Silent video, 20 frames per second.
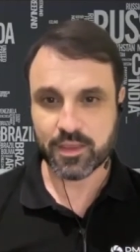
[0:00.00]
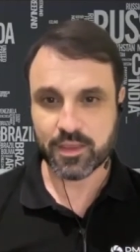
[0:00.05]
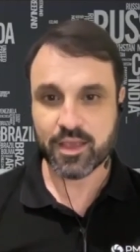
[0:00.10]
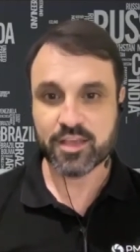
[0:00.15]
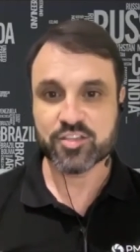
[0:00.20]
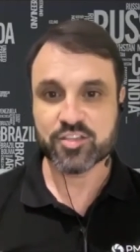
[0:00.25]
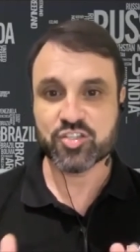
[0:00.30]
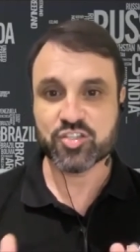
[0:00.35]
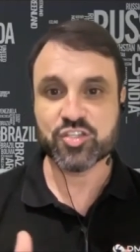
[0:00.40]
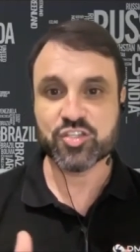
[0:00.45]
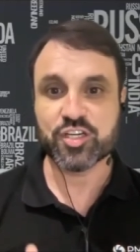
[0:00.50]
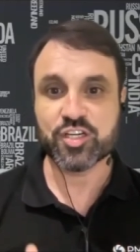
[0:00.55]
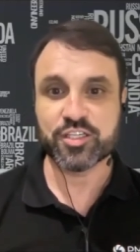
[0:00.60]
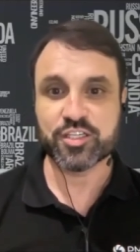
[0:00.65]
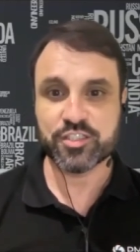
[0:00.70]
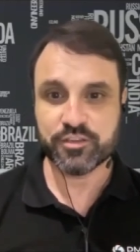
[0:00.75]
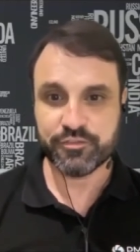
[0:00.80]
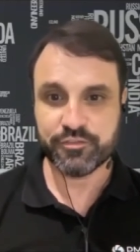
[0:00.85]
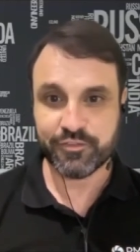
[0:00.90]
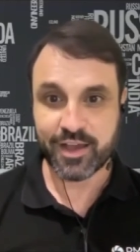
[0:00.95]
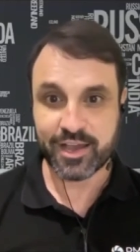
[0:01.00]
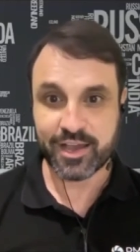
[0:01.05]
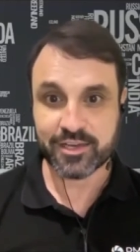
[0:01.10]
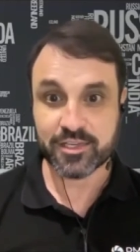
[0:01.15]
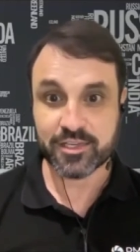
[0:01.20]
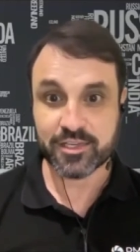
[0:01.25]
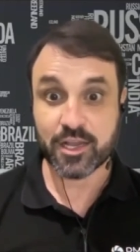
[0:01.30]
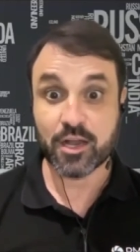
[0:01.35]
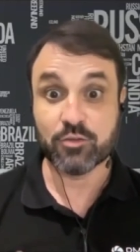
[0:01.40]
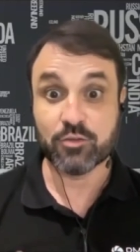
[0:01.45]
Certified
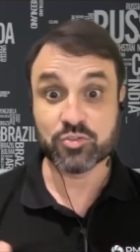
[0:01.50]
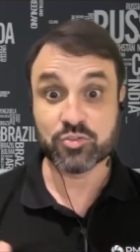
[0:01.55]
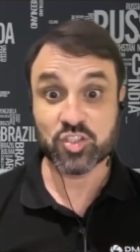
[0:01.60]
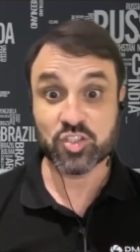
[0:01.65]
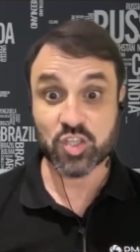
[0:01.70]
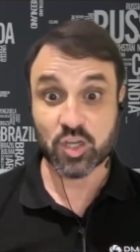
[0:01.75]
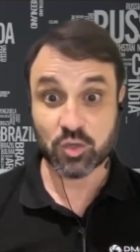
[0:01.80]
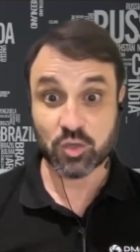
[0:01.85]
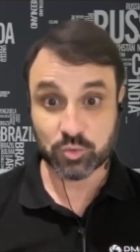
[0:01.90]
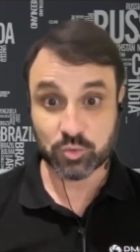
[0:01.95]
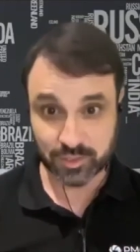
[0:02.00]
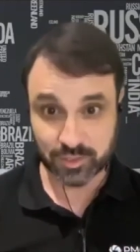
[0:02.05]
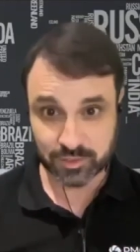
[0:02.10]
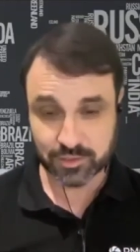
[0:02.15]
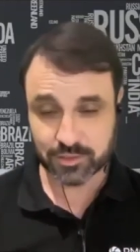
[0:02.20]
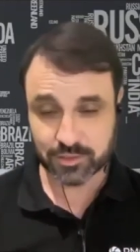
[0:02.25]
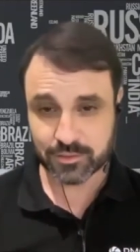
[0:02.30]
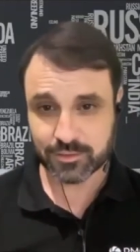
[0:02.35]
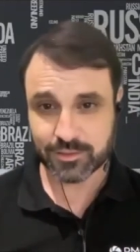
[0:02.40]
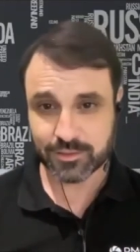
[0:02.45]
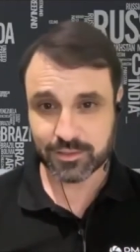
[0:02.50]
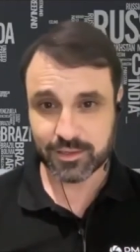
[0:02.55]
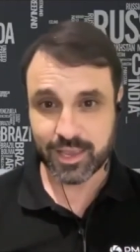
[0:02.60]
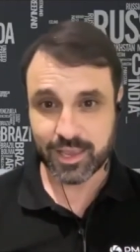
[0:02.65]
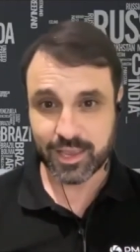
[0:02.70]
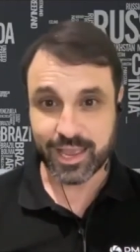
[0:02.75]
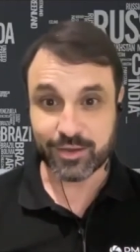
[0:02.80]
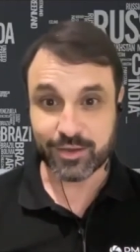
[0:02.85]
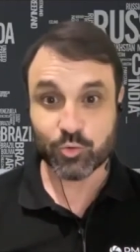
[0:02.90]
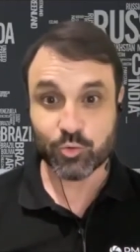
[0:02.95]
Consultant.
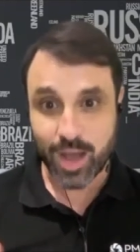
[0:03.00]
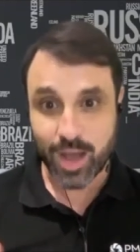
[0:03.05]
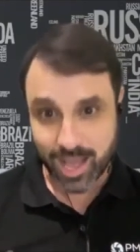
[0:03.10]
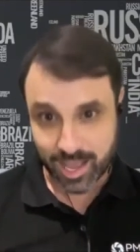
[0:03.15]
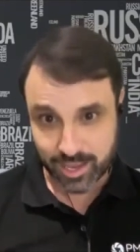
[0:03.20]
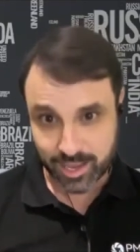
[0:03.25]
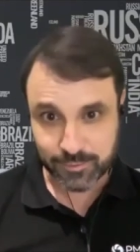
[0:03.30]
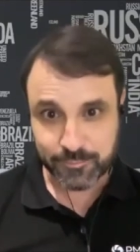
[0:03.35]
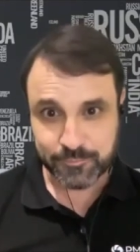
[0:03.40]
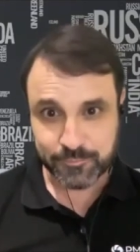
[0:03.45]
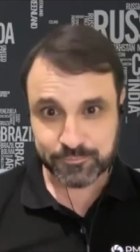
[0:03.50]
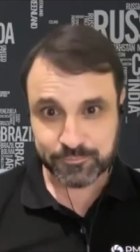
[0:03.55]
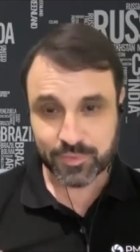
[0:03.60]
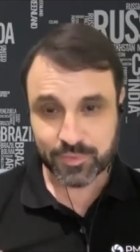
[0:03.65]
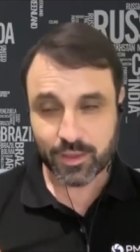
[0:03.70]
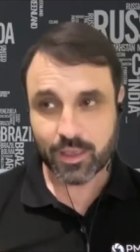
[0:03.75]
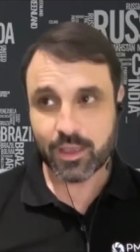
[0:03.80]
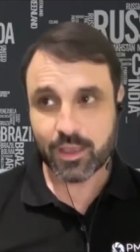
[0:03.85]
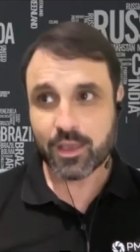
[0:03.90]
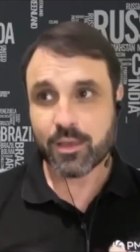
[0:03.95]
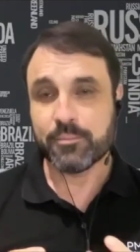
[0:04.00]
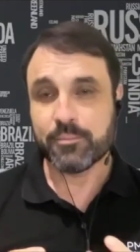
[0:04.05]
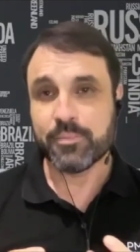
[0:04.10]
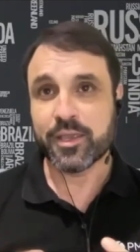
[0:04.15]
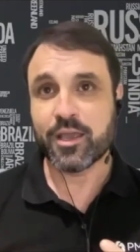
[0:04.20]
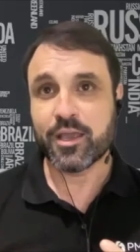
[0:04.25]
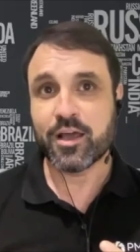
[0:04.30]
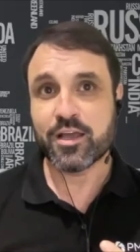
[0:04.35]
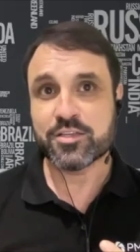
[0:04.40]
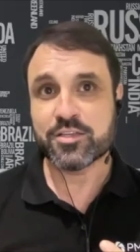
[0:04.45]
And why?
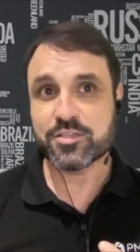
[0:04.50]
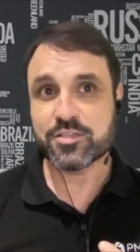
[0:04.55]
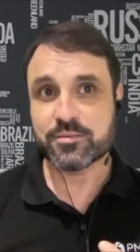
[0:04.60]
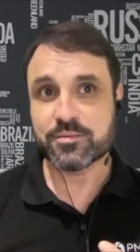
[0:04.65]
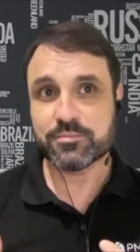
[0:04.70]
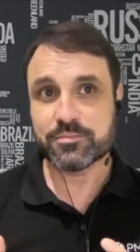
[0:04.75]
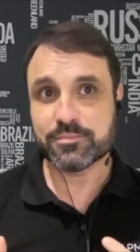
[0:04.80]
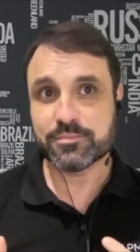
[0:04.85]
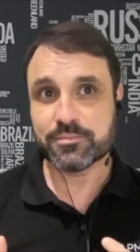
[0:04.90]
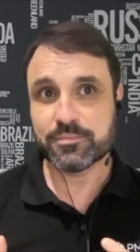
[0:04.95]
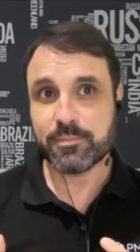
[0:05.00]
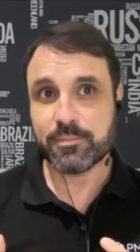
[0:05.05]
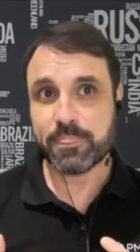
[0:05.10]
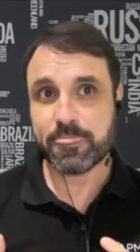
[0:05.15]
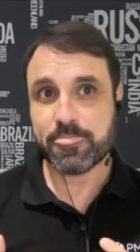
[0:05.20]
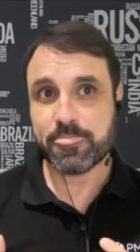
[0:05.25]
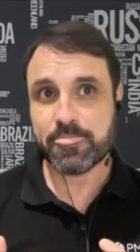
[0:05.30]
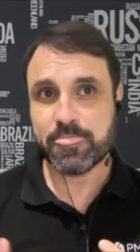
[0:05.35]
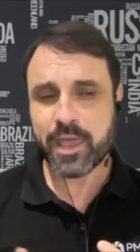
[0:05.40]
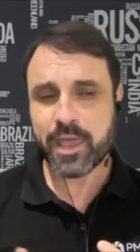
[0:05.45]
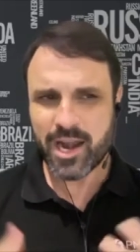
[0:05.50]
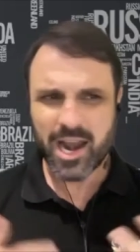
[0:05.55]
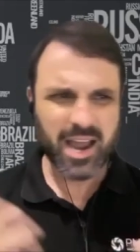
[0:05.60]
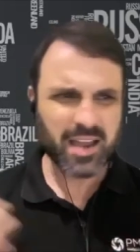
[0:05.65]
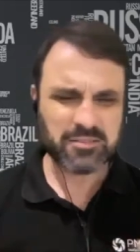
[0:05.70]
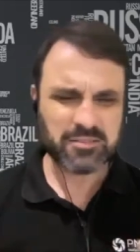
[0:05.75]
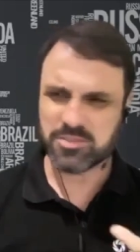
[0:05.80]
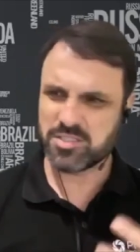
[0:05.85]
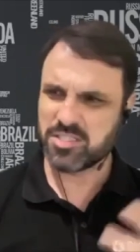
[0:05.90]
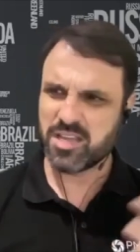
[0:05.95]
Because there
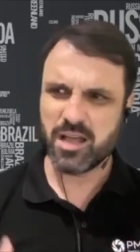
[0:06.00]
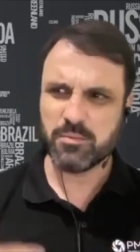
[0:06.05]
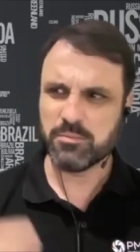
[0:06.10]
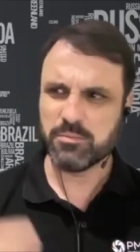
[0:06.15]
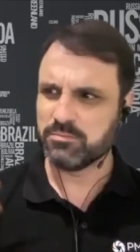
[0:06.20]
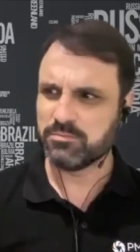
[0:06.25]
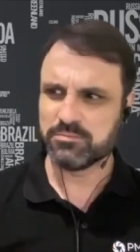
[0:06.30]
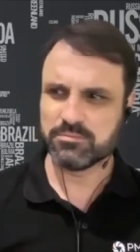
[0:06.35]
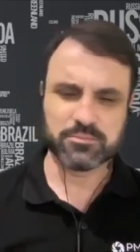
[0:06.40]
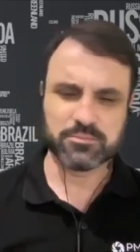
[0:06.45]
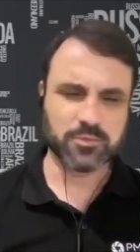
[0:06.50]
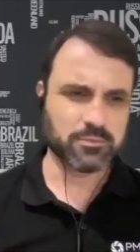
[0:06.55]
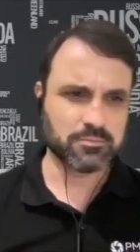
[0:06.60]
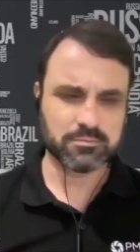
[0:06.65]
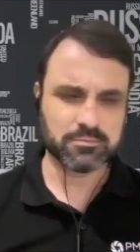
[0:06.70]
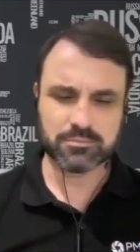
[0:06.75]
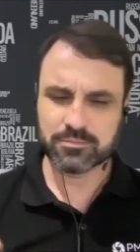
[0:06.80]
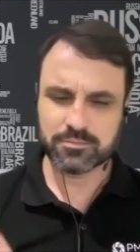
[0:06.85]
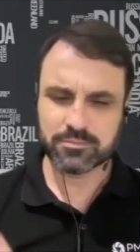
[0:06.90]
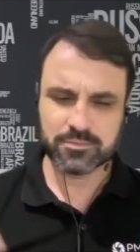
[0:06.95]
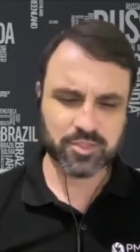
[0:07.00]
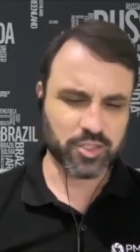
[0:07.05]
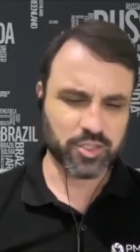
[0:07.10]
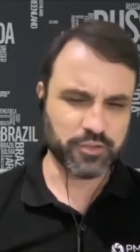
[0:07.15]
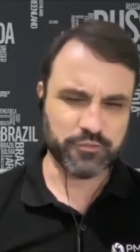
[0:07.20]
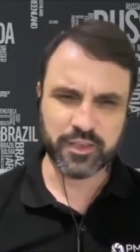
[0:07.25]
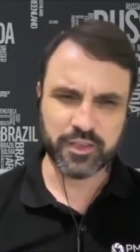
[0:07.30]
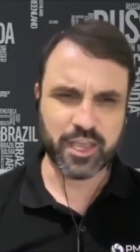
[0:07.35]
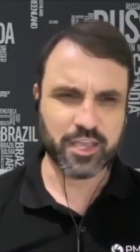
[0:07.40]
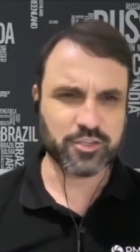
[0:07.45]
are some
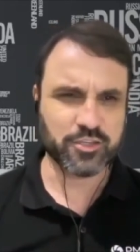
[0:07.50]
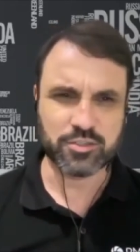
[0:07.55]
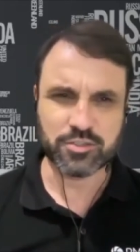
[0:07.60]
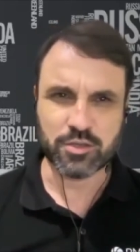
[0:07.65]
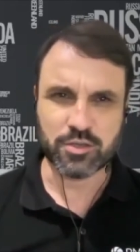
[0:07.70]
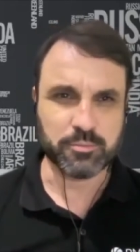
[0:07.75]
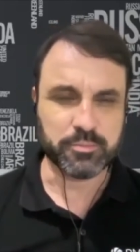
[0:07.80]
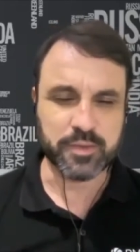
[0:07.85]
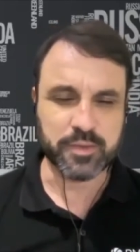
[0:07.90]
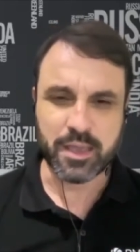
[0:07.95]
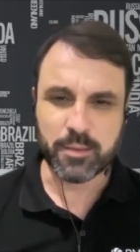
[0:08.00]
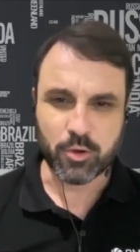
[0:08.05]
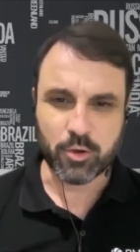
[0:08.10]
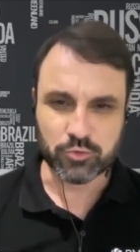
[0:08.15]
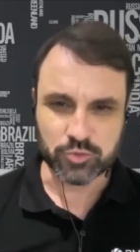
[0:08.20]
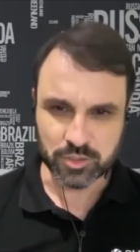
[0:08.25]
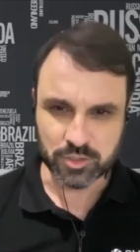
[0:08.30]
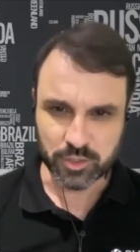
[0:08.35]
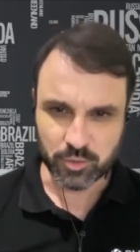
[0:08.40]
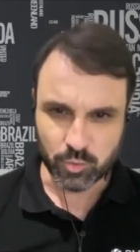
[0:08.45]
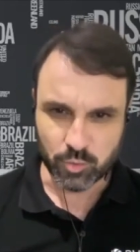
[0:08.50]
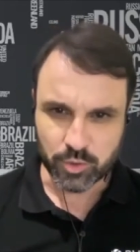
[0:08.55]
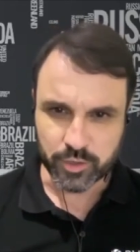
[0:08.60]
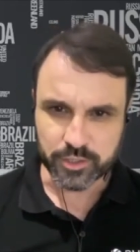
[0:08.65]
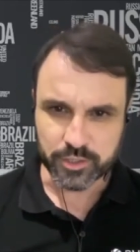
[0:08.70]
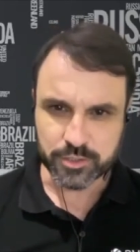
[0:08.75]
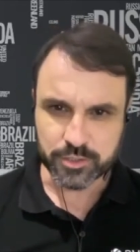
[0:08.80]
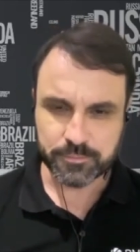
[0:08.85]
certifications on PMOs in the world,